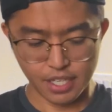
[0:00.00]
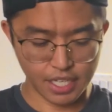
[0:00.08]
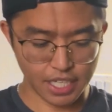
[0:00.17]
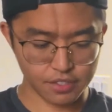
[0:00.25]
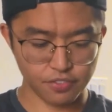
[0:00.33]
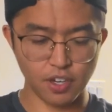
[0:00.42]

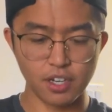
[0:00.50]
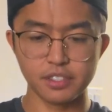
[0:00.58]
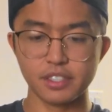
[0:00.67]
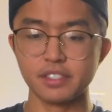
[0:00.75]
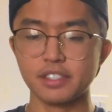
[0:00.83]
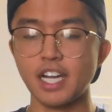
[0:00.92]
As far as
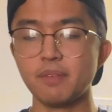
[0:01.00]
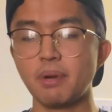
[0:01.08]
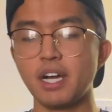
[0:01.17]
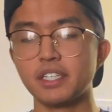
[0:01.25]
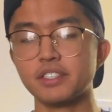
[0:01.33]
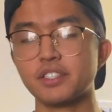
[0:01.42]
the side
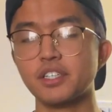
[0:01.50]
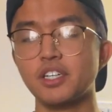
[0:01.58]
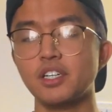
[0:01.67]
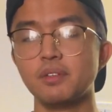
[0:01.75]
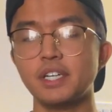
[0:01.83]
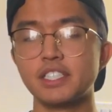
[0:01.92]
pockets
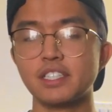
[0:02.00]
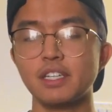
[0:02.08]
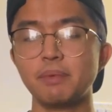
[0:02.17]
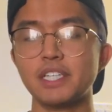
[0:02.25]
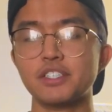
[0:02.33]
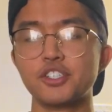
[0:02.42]
go, it's a
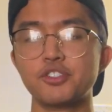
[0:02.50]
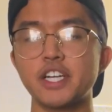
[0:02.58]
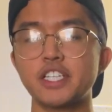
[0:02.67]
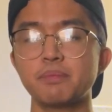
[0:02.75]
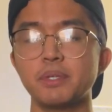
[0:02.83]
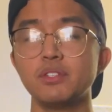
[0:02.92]
little bit
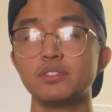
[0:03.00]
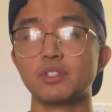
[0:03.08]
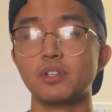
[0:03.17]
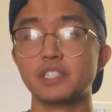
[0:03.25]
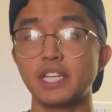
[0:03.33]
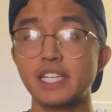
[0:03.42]
stretchable,
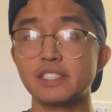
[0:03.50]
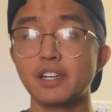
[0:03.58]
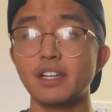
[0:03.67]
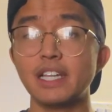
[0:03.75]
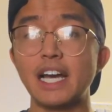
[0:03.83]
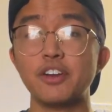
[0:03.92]
so it is
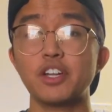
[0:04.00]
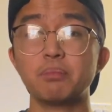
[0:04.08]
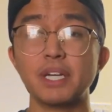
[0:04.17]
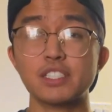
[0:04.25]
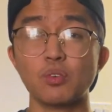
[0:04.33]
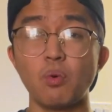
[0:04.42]
going to allow you to
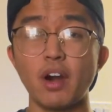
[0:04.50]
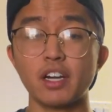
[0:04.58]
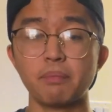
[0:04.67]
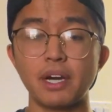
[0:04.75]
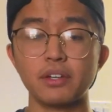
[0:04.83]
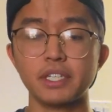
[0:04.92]
place a water
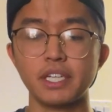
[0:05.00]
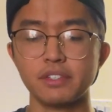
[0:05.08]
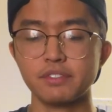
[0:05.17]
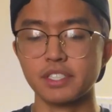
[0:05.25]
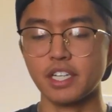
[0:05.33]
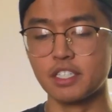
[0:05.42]
bottle here
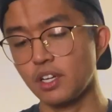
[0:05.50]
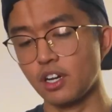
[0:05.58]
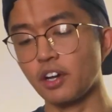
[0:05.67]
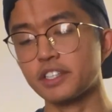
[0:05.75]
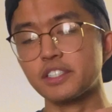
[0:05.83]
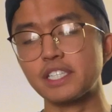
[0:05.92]
and such.
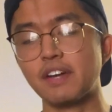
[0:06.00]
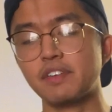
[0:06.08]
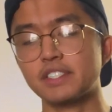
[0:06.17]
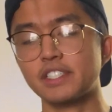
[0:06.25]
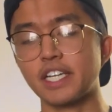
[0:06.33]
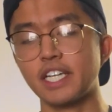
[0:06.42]
It does have a
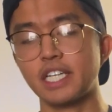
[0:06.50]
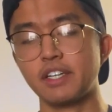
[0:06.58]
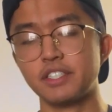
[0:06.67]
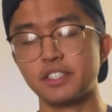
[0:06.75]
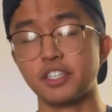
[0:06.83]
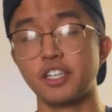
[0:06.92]

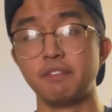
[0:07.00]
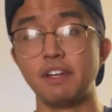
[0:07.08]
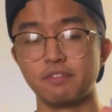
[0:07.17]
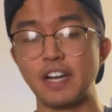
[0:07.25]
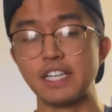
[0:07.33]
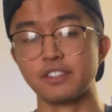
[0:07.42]
secondary
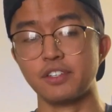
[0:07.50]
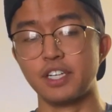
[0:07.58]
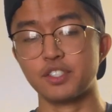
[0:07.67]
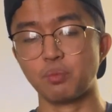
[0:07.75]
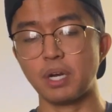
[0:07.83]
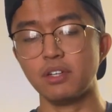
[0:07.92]
securement fastener
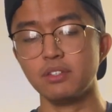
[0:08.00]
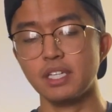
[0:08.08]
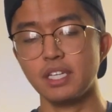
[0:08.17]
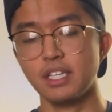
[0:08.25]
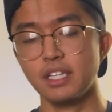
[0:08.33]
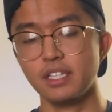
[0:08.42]
as well
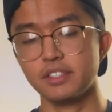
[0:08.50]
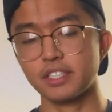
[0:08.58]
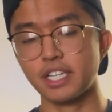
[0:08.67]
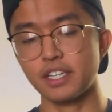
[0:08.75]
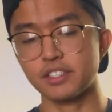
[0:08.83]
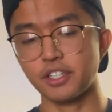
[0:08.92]
to
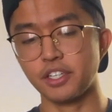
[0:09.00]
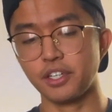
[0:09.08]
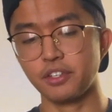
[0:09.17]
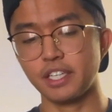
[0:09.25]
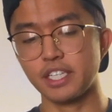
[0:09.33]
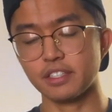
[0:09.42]
kind of secure
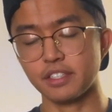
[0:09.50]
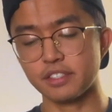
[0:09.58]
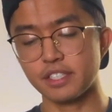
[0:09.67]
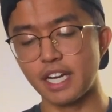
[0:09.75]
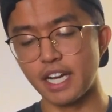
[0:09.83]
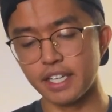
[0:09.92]
things on the
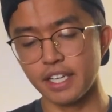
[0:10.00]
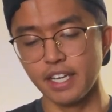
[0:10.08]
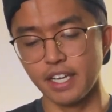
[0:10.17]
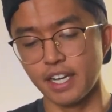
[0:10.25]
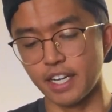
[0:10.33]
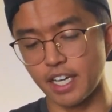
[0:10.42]
side,
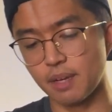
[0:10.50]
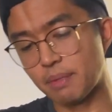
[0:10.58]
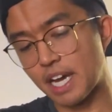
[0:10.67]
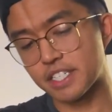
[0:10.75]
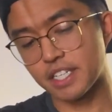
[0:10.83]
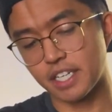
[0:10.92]
and I
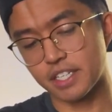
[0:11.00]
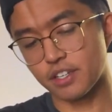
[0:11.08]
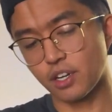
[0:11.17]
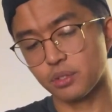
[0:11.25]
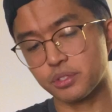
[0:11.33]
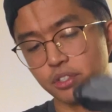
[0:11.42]
imagine it's
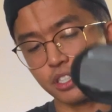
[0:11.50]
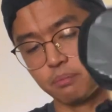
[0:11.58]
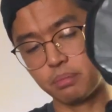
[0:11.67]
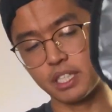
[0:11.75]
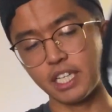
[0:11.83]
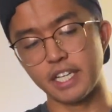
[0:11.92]
also
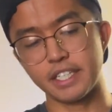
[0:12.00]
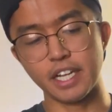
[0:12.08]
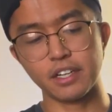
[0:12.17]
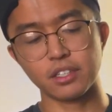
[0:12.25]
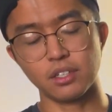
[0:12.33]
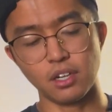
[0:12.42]
completely
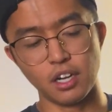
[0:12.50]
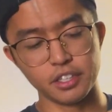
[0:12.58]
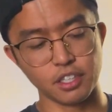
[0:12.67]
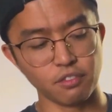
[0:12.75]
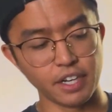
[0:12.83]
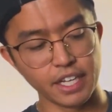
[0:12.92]
identical on
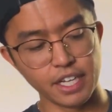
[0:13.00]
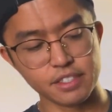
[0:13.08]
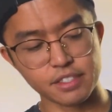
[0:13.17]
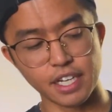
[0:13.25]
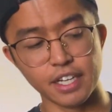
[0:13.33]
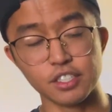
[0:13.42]
the right hand
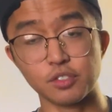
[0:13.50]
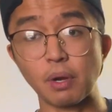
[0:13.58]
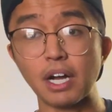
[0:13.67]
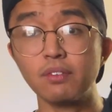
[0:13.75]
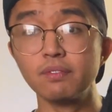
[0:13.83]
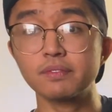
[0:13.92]
side as
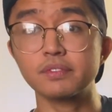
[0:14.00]
well.